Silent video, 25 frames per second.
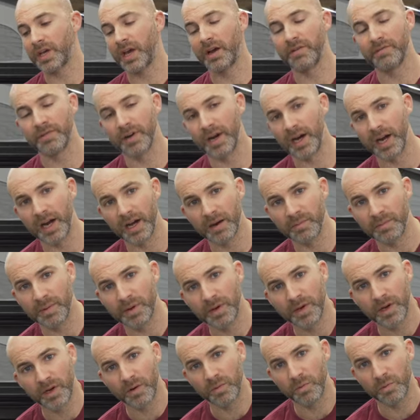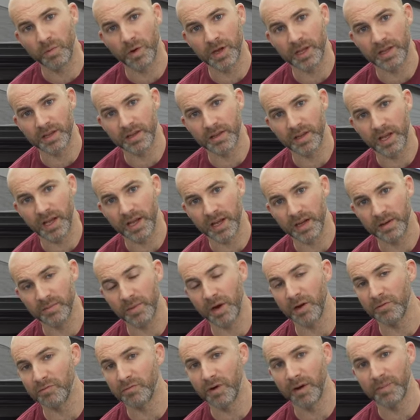cover it up with um,
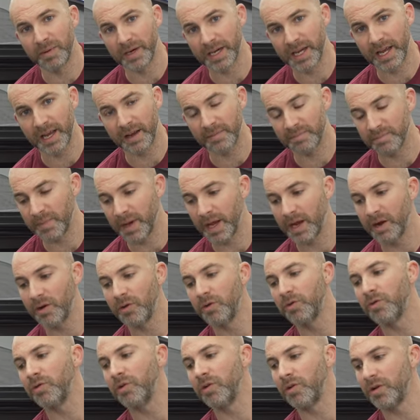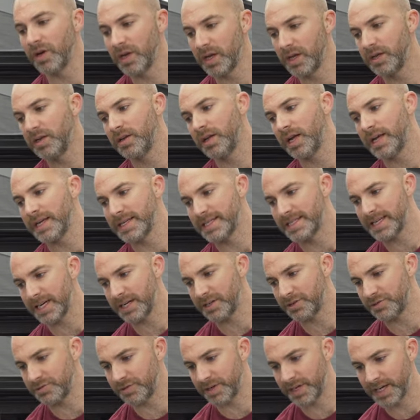a rubber cab mat or a
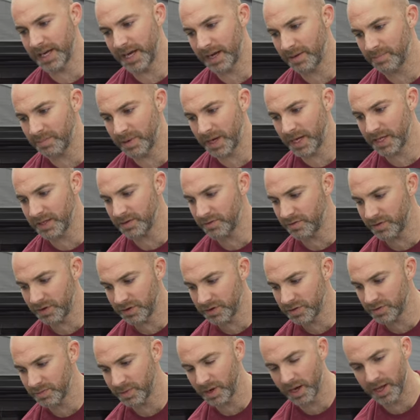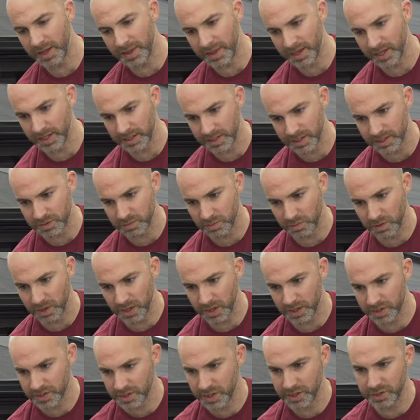secondary cab mat in the future, but I think this
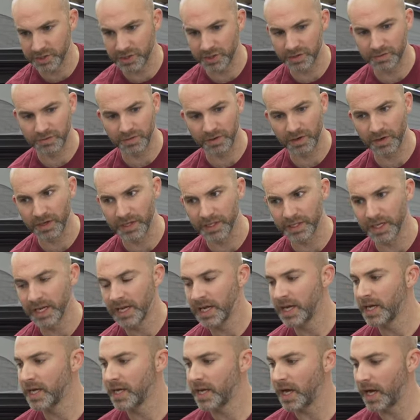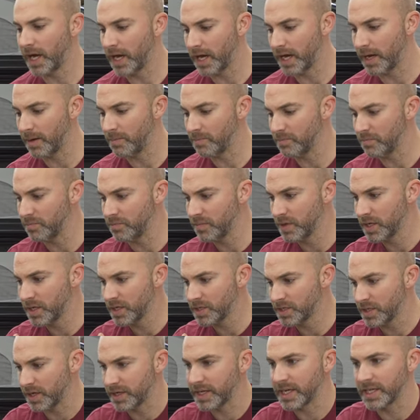works just fine. Um,
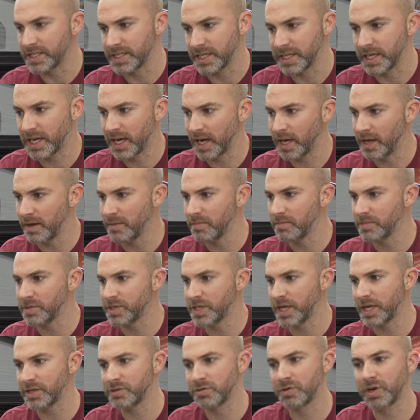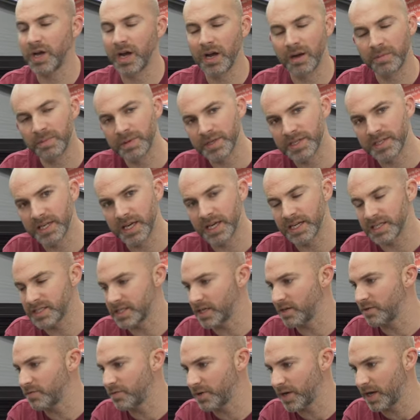so yes, it comes, the actual carpet set
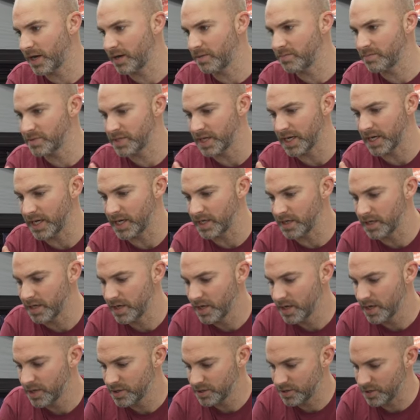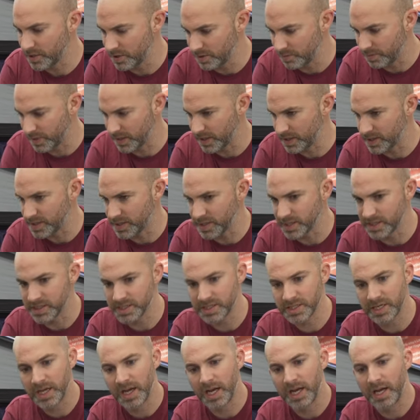itself comes in two
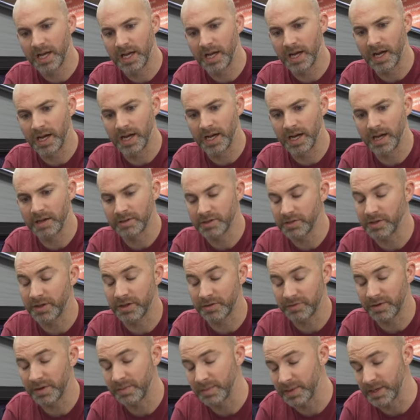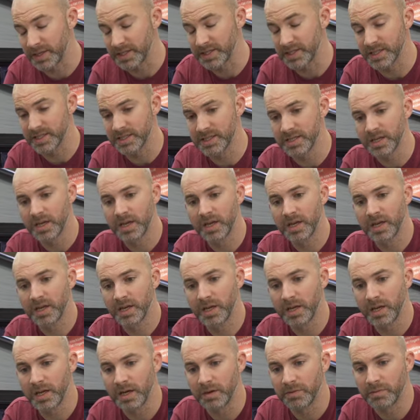pieces, uh, sorry, three pieces.
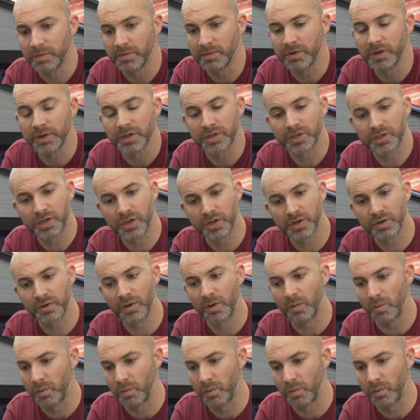We've got the two